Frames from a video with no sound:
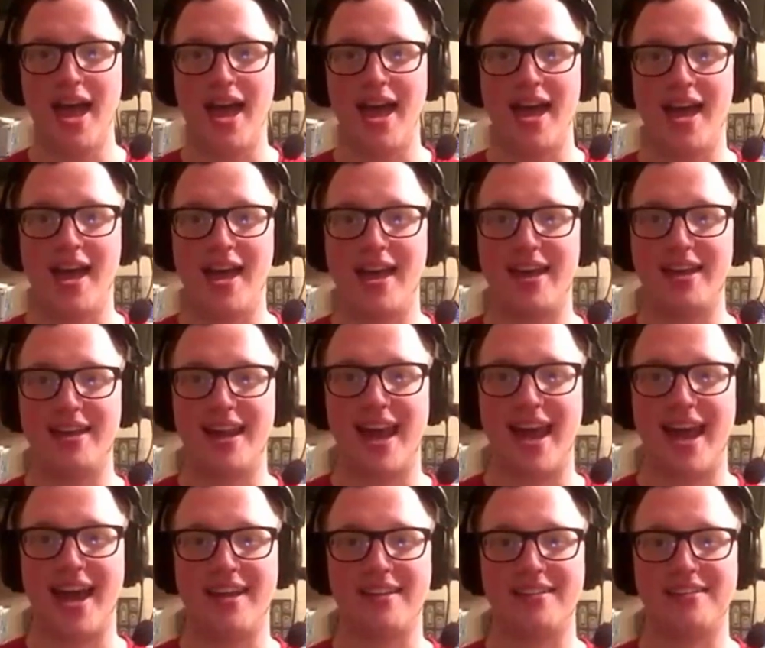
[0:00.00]
And
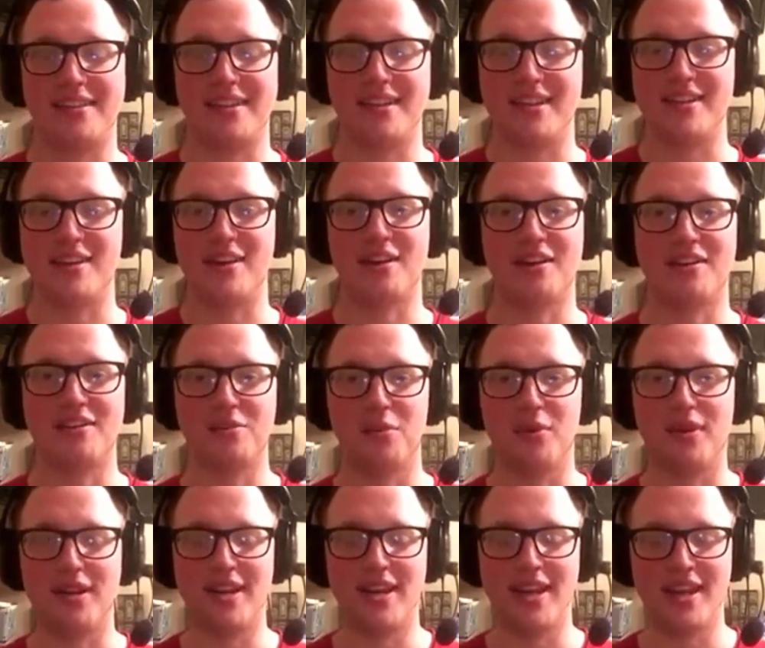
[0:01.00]
as the youngest
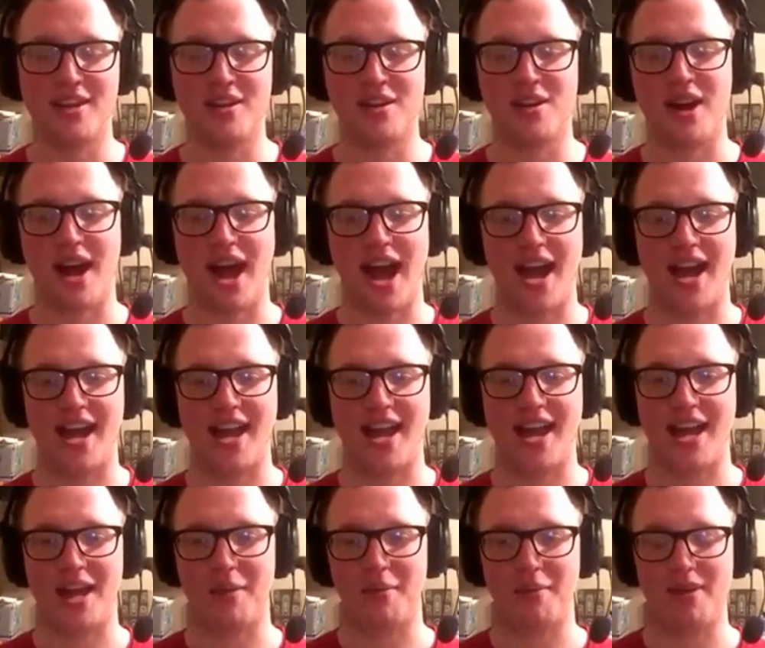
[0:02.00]
one here, I
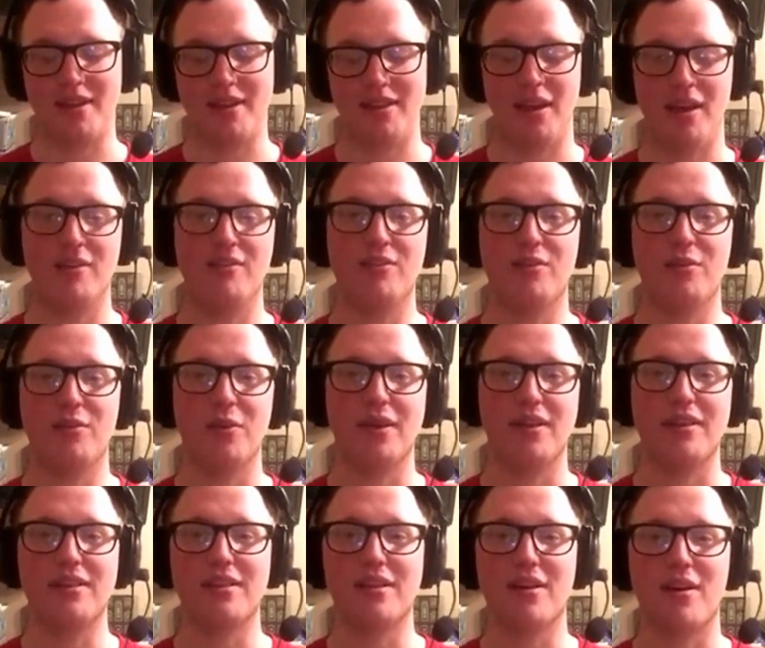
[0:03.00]
am in love
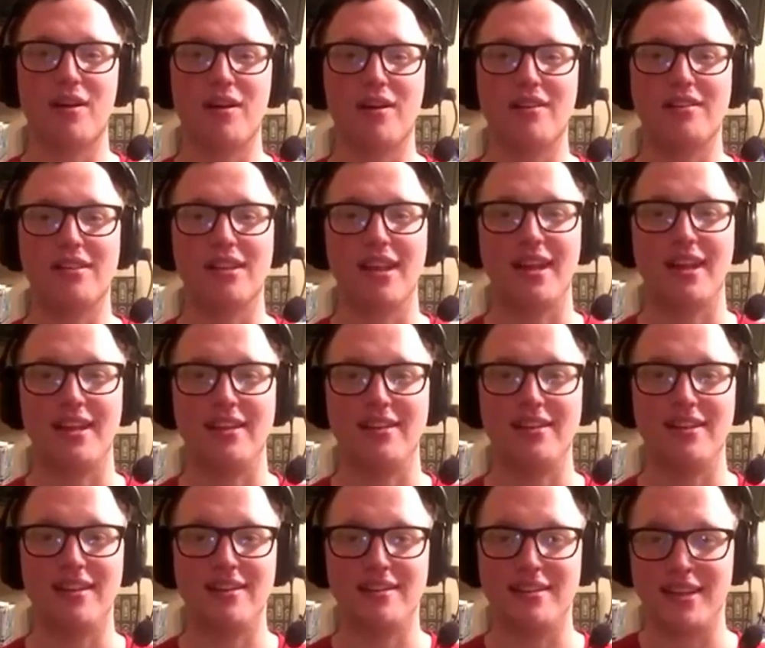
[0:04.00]
with Cars and
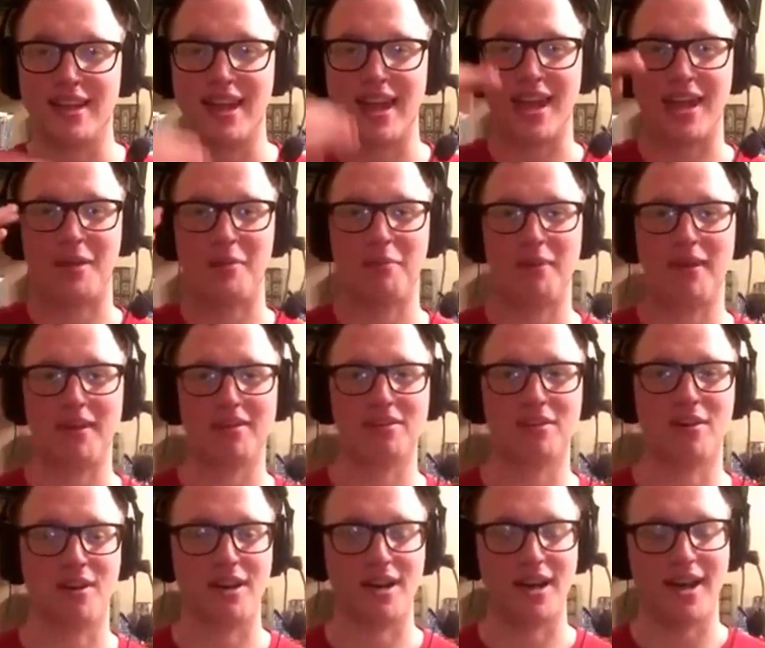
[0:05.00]
Disney and
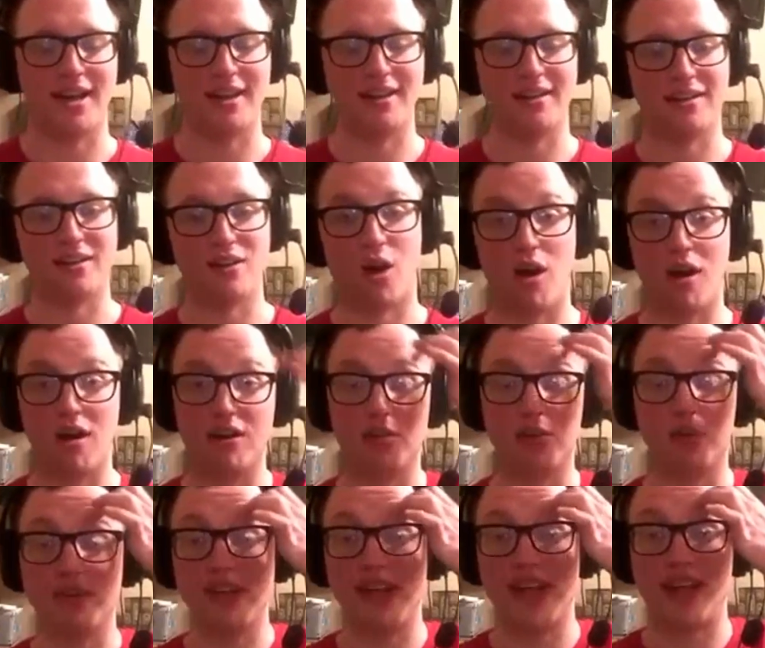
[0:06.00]
Pixar, and Cars
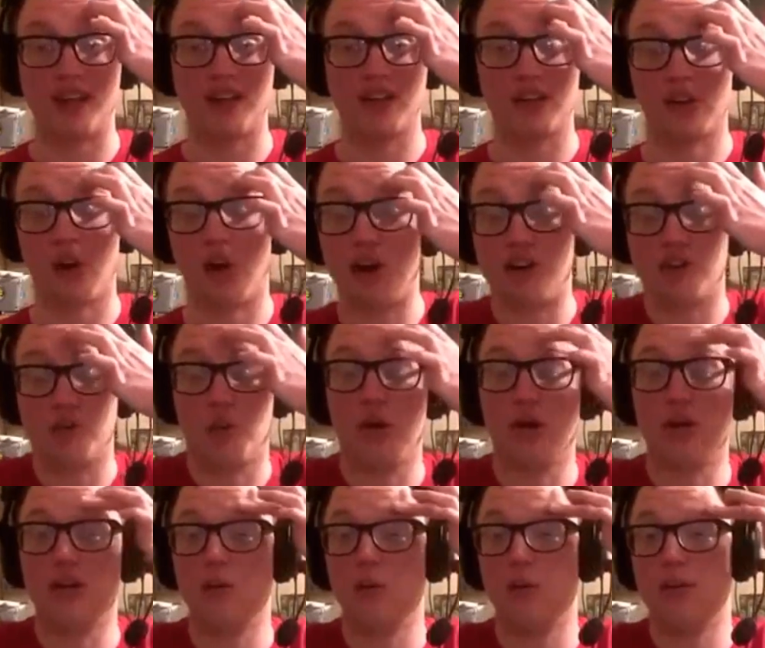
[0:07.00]

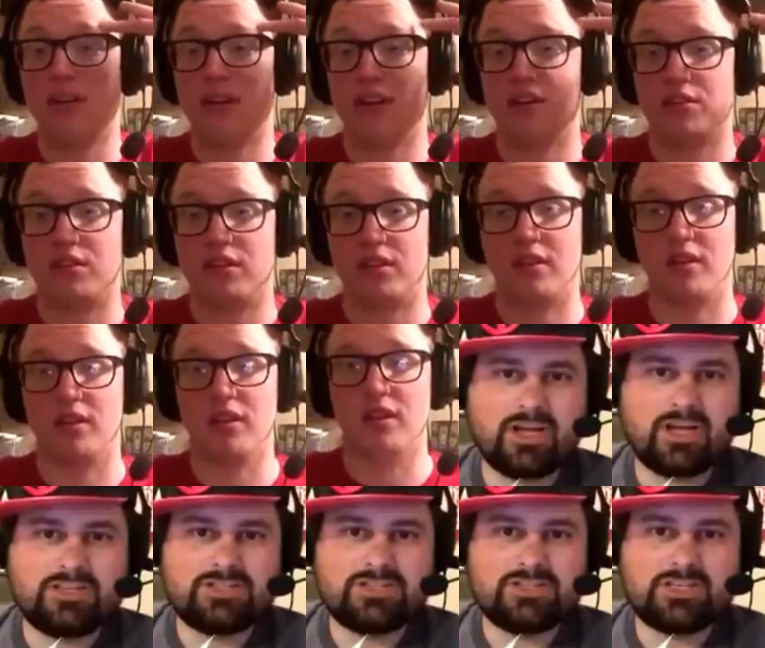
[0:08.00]
1. You are
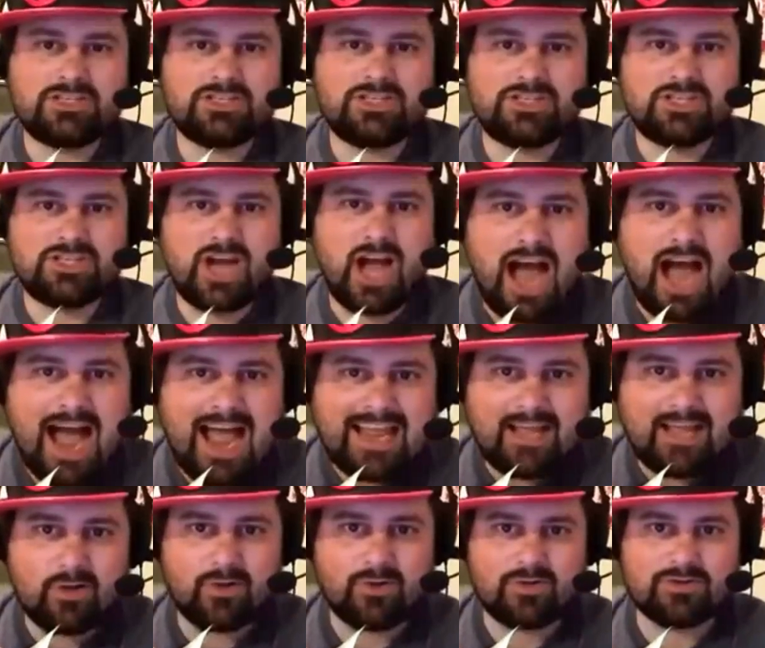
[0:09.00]
such a
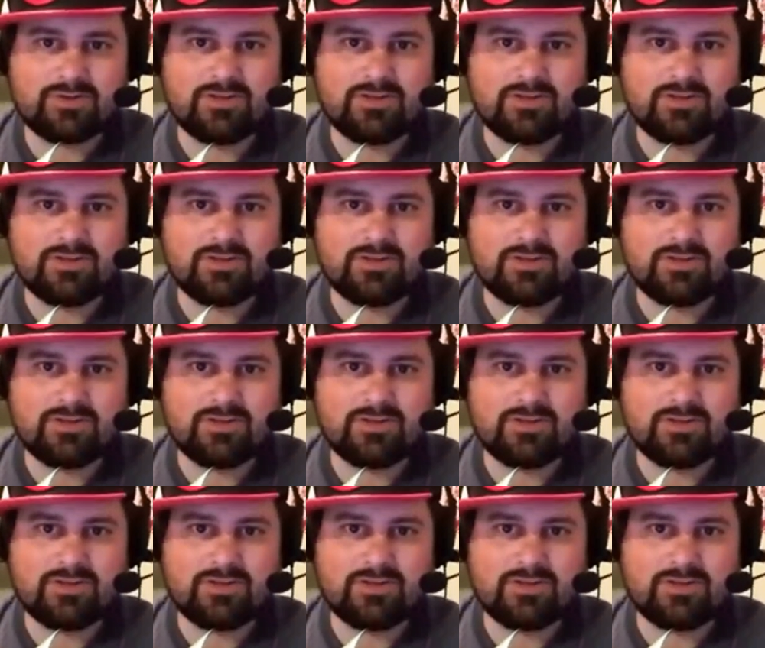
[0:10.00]
child.